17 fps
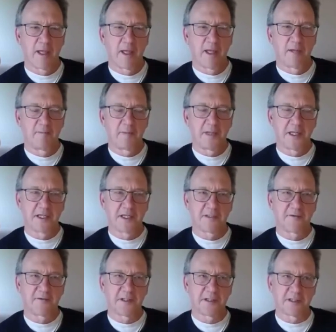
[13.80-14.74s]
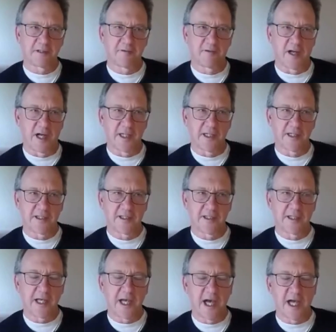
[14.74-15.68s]
Because first of all,
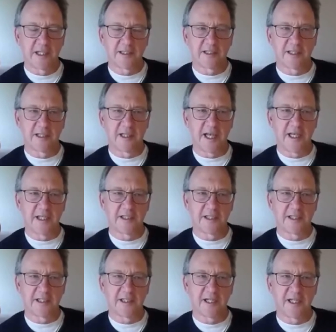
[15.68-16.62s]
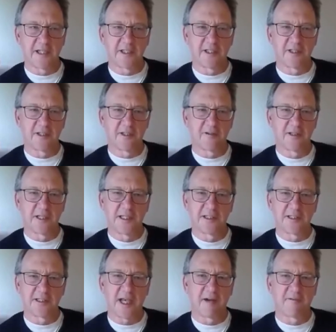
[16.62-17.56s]
the isolation issue
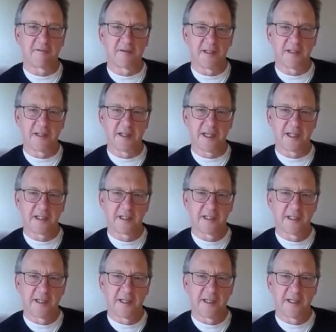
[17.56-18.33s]
is everything.